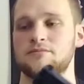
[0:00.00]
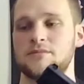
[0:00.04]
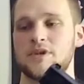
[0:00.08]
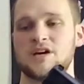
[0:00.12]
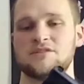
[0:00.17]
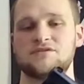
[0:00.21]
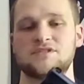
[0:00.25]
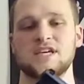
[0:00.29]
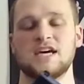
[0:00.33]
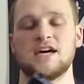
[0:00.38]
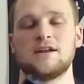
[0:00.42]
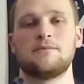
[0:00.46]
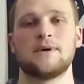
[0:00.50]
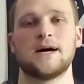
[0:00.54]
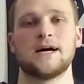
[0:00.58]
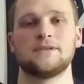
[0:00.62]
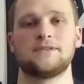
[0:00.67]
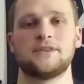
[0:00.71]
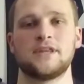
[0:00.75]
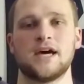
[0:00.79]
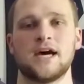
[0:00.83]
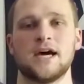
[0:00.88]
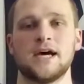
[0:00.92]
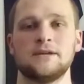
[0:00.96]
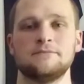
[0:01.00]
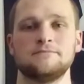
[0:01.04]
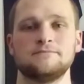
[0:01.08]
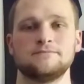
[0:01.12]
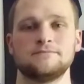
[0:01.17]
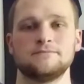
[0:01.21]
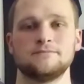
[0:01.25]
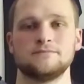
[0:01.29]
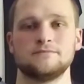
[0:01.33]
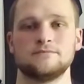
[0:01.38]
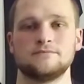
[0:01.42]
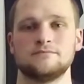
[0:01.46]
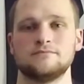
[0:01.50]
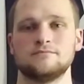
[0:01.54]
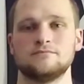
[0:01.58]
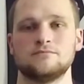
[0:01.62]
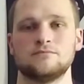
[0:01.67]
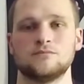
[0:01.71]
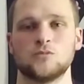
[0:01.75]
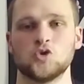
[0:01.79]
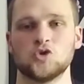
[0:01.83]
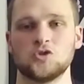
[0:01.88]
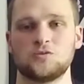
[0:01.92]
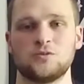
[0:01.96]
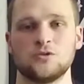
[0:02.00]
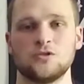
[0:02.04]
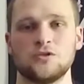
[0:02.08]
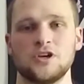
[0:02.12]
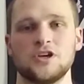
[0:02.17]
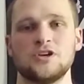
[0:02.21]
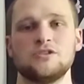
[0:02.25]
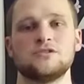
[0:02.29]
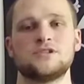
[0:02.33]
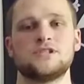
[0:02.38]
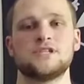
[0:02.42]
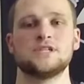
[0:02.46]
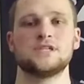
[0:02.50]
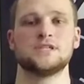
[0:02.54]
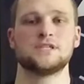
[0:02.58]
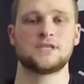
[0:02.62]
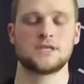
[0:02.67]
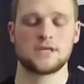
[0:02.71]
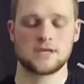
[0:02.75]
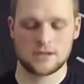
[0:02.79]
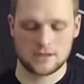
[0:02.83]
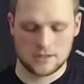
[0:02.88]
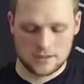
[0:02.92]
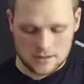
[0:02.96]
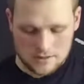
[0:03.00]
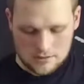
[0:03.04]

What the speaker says: Enough said about that. Multiple uses.